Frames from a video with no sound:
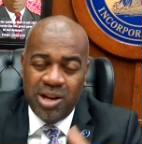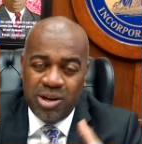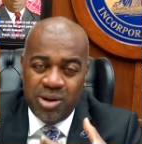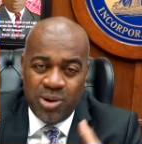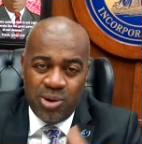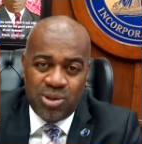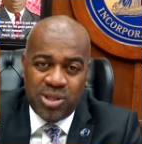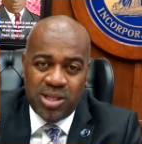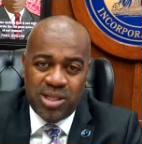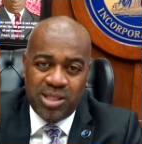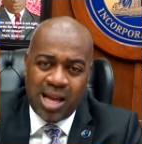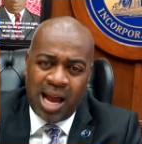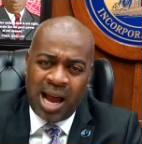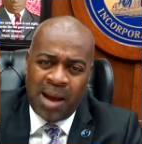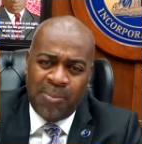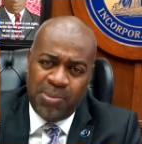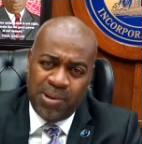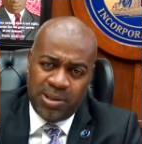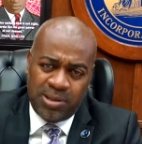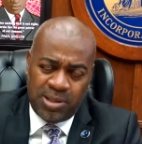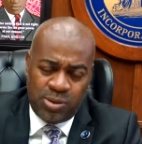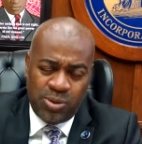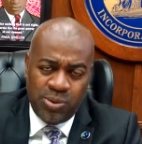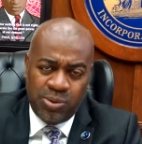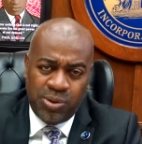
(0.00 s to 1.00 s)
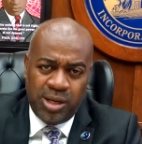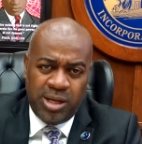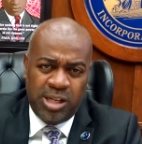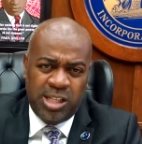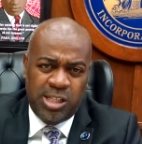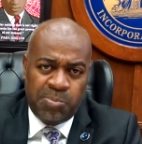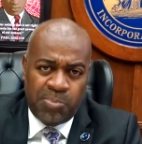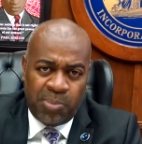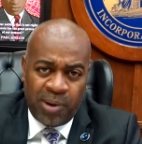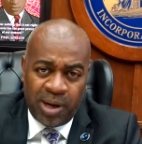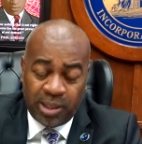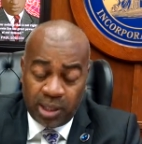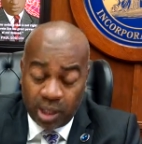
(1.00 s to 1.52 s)
Use it as an opportunity to
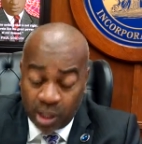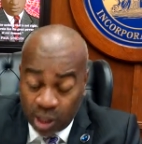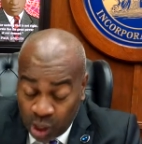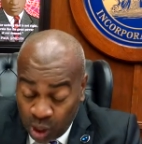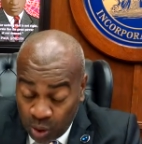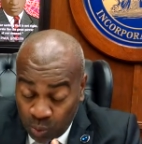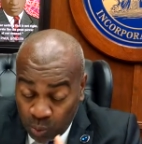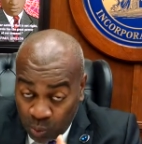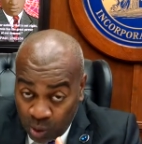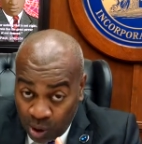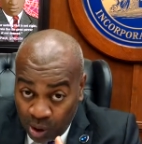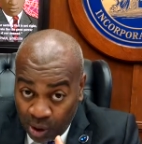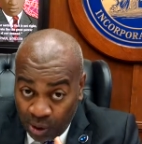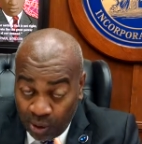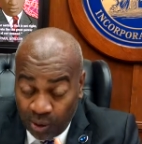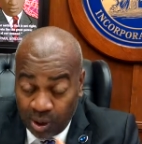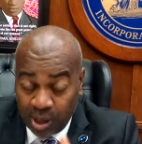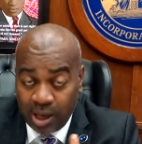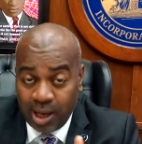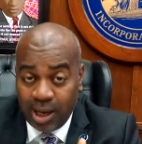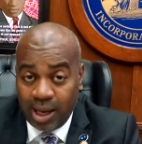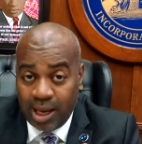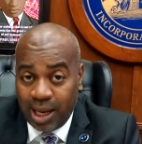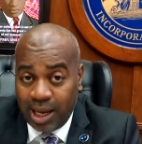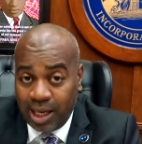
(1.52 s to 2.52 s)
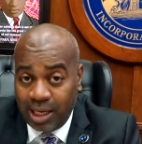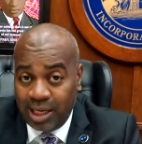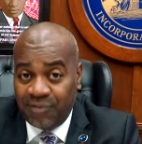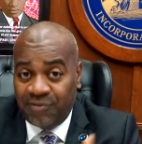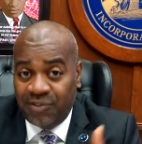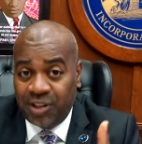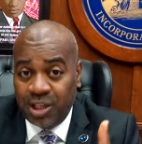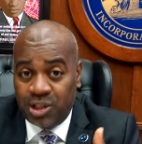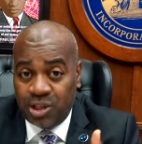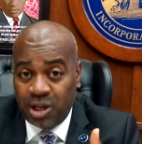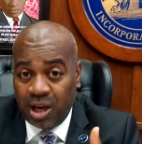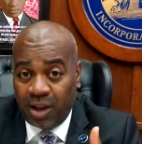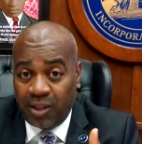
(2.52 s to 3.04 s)
spread the good word and
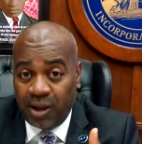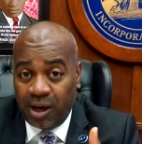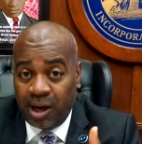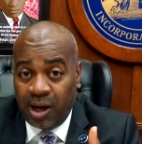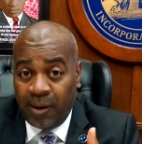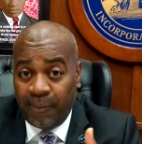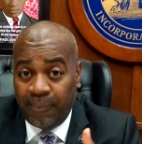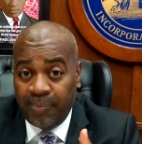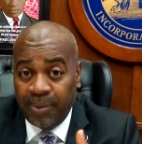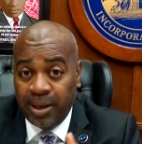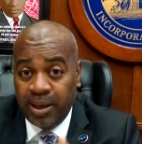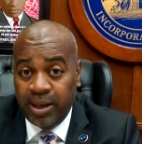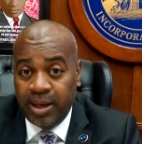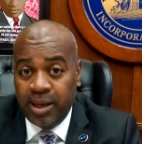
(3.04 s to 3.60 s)
lift each other up,